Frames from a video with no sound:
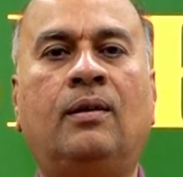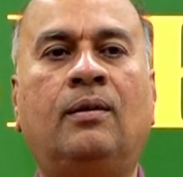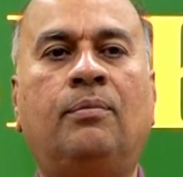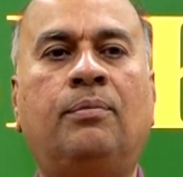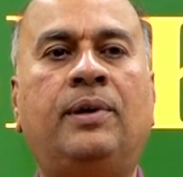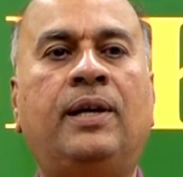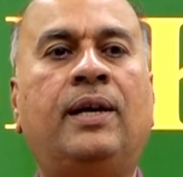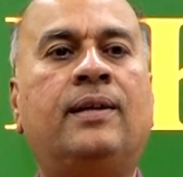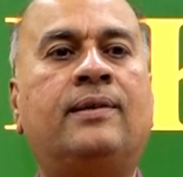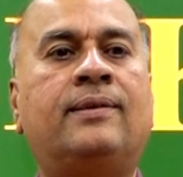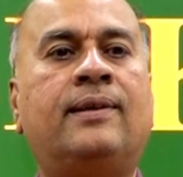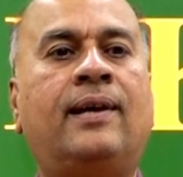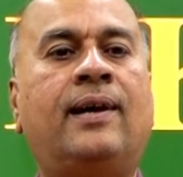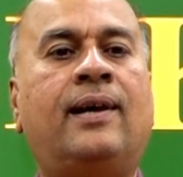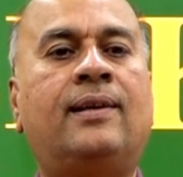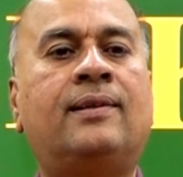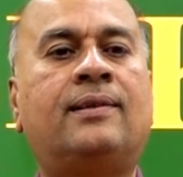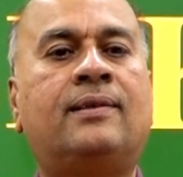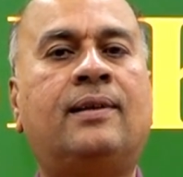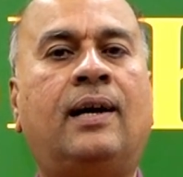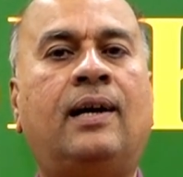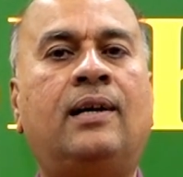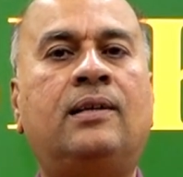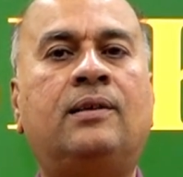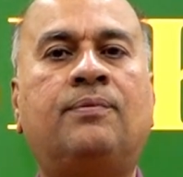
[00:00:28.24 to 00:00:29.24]
PSIR
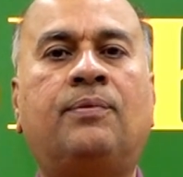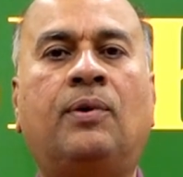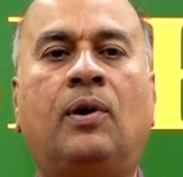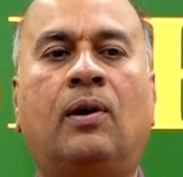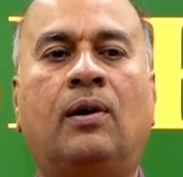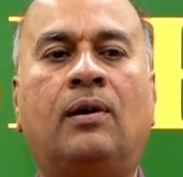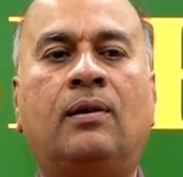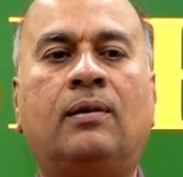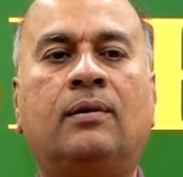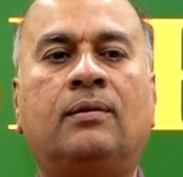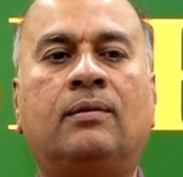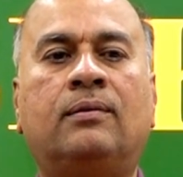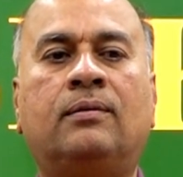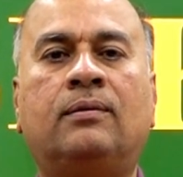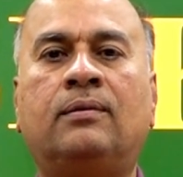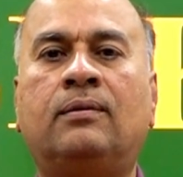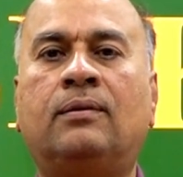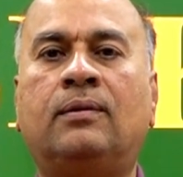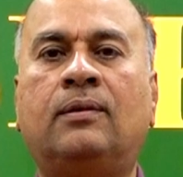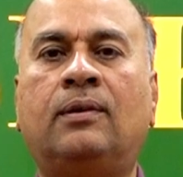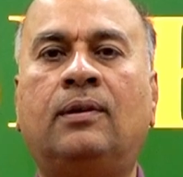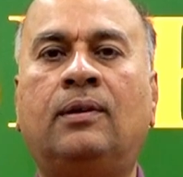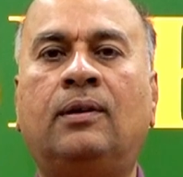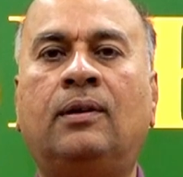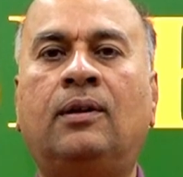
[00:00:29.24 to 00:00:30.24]
stands for
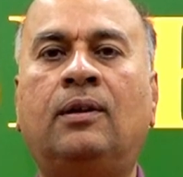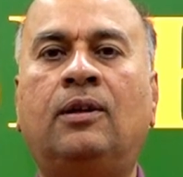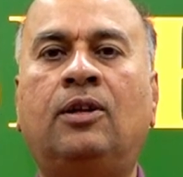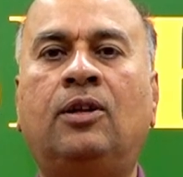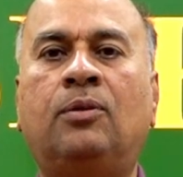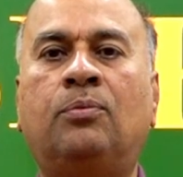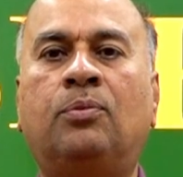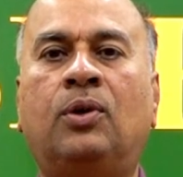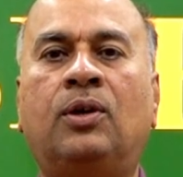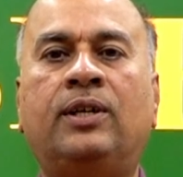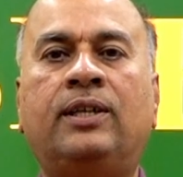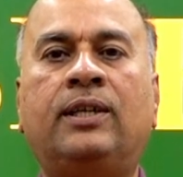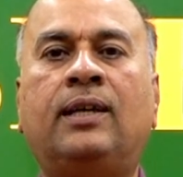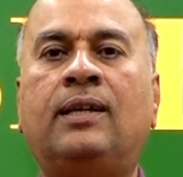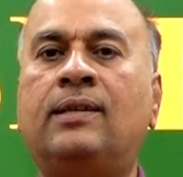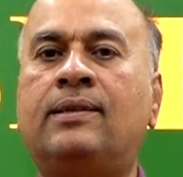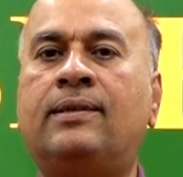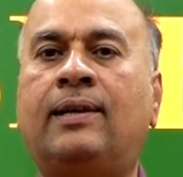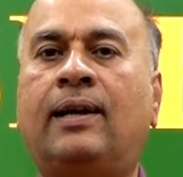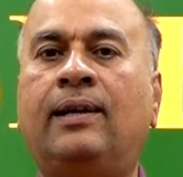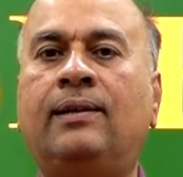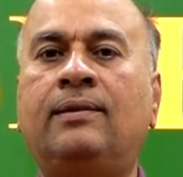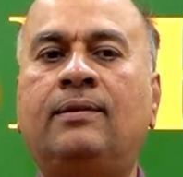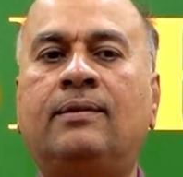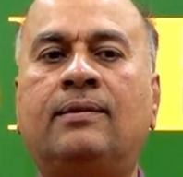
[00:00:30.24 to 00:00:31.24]
Political
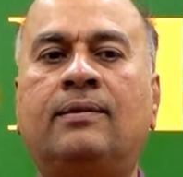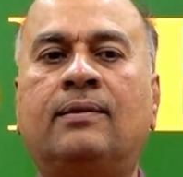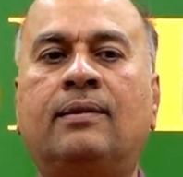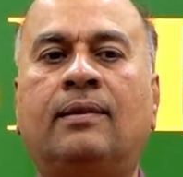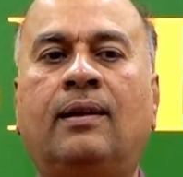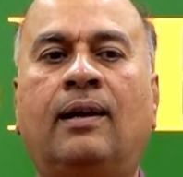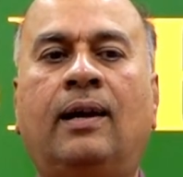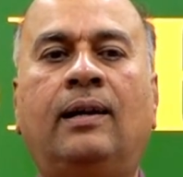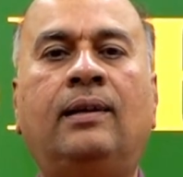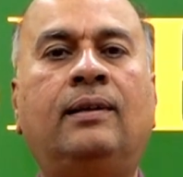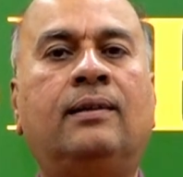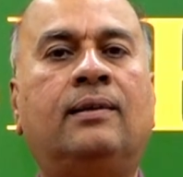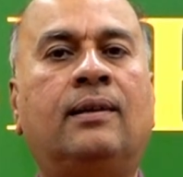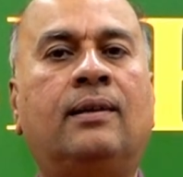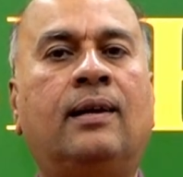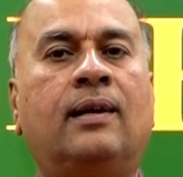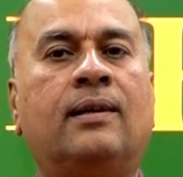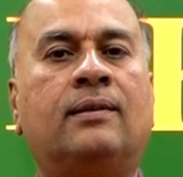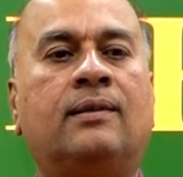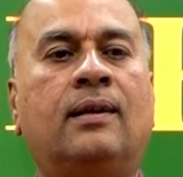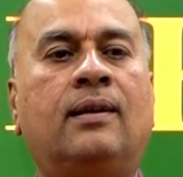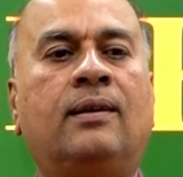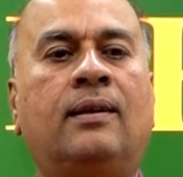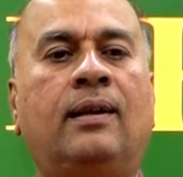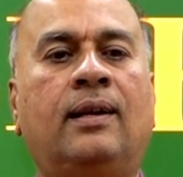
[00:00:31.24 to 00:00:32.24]
Science and
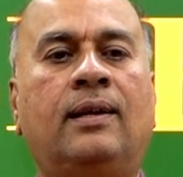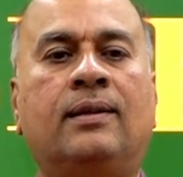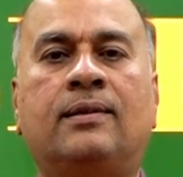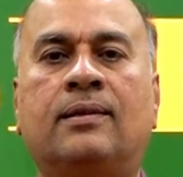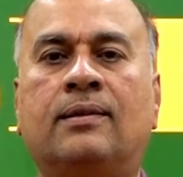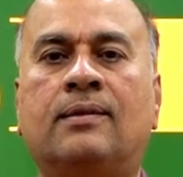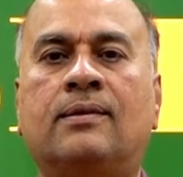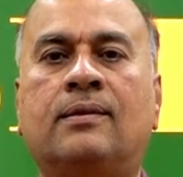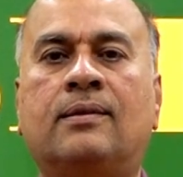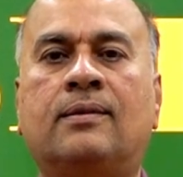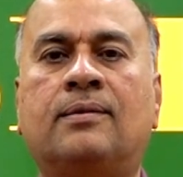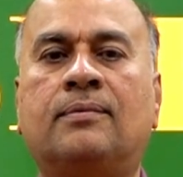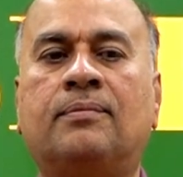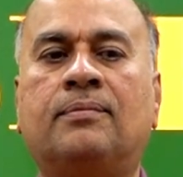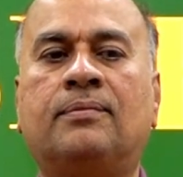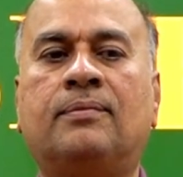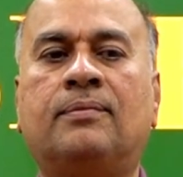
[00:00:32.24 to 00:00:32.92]
International Relations.